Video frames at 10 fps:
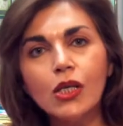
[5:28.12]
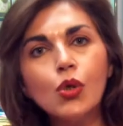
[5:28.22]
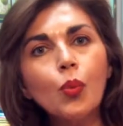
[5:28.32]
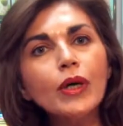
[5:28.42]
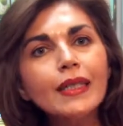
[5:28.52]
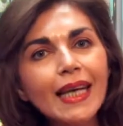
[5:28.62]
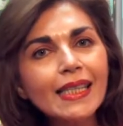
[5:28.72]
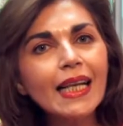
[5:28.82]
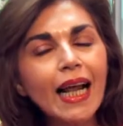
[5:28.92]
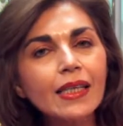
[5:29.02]
So what
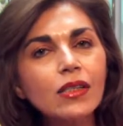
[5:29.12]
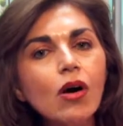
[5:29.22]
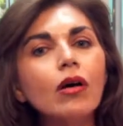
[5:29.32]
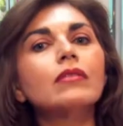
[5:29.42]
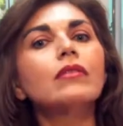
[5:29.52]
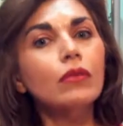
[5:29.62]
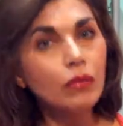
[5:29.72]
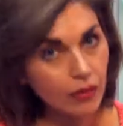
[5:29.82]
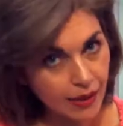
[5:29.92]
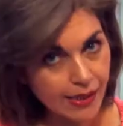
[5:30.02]
Dexsil has done
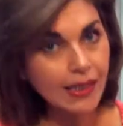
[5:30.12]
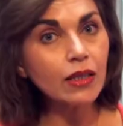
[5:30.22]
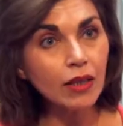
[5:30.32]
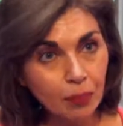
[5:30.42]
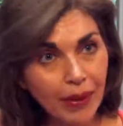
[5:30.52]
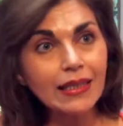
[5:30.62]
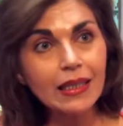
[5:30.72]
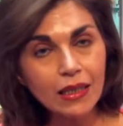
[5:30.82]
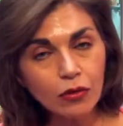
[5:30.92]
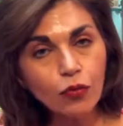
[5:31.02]
with a secret
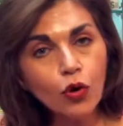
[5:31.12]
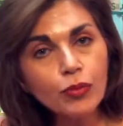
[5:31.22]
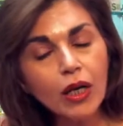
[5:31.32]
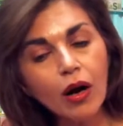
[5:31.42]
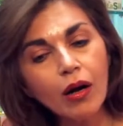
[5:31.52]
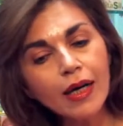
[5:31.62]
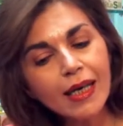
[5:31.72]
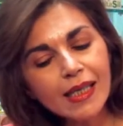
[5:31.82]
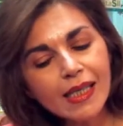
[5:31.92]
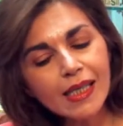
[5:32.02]
patented formula,
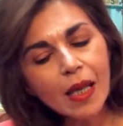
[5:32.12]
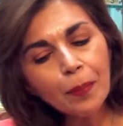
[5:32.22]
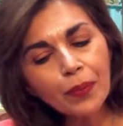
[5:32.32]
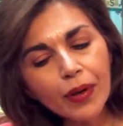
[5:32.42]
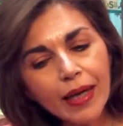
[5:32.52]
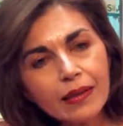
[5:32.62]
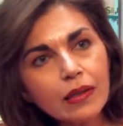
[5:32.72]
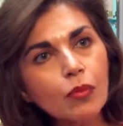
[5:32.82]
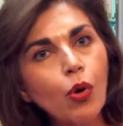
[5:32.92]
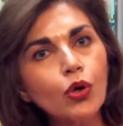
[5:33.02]
separate
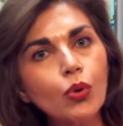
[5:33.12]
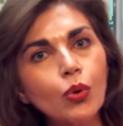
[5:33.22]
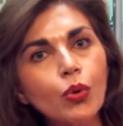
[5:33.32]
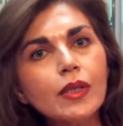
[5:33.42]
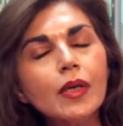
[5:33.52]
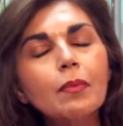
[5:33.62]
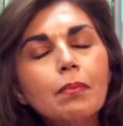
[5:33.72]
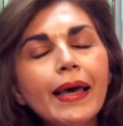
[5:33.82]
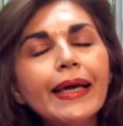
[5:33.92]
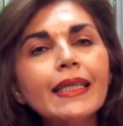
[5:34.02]
the molecules,
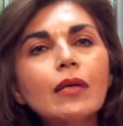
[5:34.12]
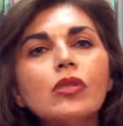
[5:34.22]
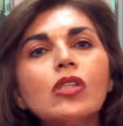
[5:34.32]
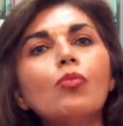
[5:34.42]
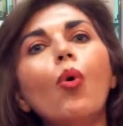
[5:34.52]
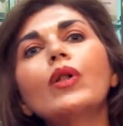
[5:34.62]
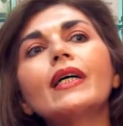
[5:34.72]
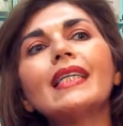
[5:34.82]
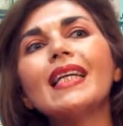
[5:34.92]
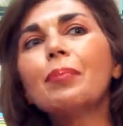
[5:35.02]
make them
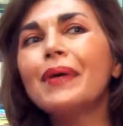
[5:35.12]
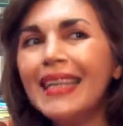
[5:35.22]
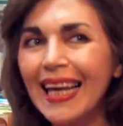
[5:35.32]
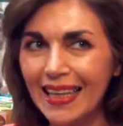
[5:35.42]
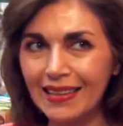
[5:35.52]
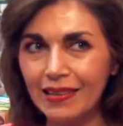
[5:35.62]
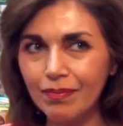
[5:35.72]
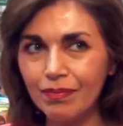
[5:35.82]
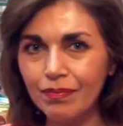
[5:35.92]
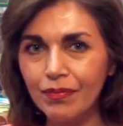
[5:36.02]
smaller than a pinhead.
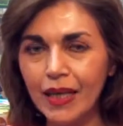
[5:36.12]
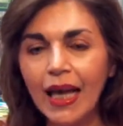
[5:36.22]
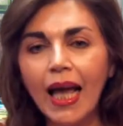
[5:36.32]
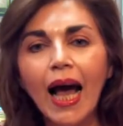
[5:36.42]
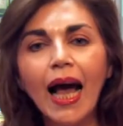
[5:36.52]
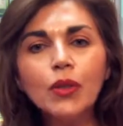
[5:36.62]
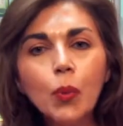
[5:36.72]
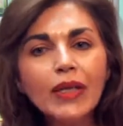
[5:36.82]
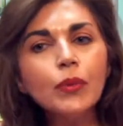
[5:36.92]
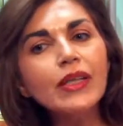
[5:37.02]

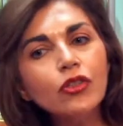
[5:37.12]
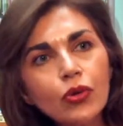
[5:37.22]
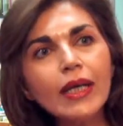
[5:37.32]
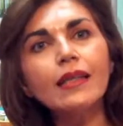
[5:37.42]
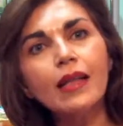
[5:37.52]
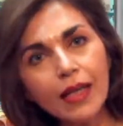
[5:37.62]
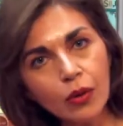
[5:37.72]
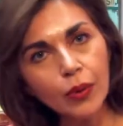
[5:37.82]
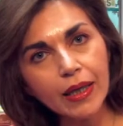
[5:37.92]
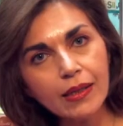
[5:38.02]
And when we drink the
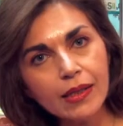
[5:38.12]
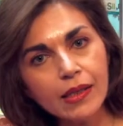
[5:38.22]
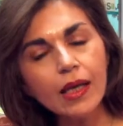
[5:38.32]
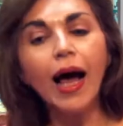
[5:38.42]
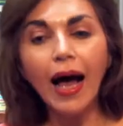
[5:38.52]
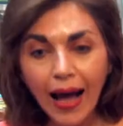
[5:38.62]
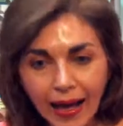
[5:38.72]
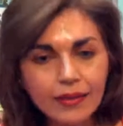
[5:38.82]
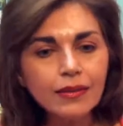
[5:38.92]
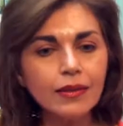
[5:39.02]
liquids
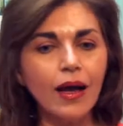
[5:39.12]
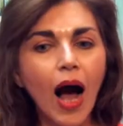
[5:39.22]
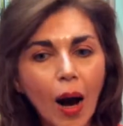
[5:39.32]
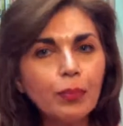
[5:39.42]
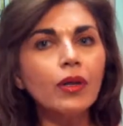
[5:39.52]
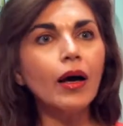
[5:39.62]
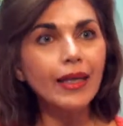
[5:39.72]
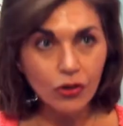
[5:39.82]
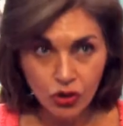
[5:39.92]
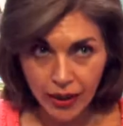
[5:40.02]
and
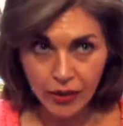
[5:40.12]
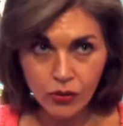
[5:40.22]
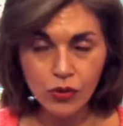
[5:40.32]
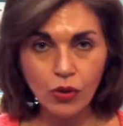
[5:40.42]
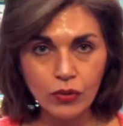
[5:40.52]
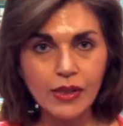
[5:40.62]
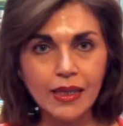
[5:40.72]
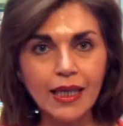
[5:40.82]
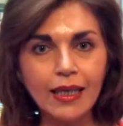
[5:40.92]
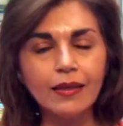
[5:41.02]
apply the gels on the
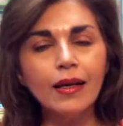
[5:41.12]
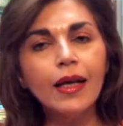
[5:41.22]
skin,